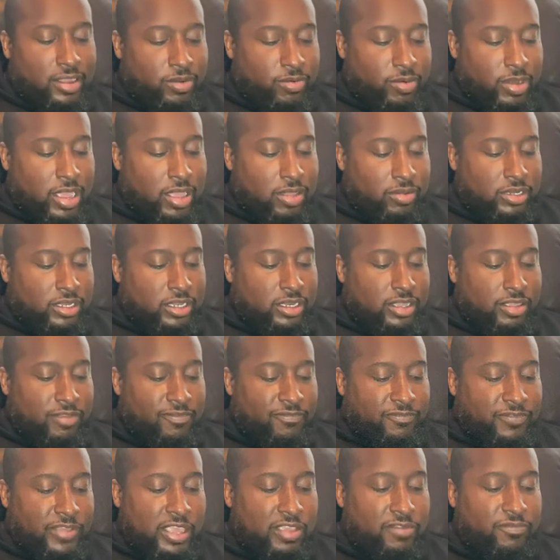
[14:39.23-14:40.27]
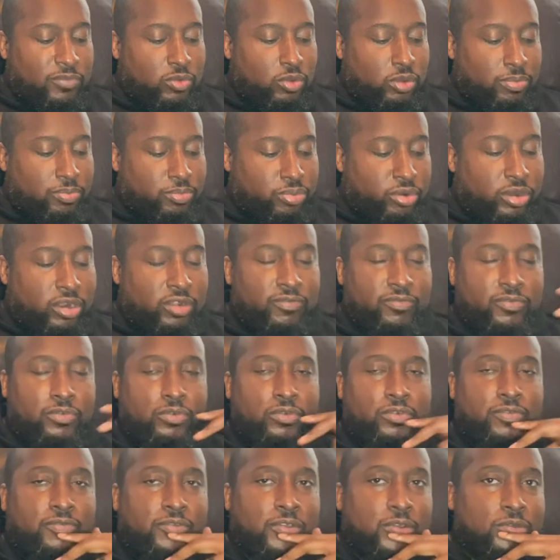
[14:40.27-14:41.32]
grounded in faithful and
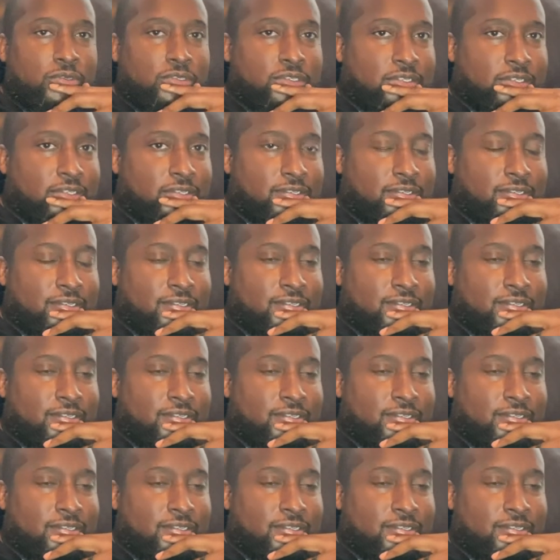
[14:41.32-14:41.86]
prayerful devotion.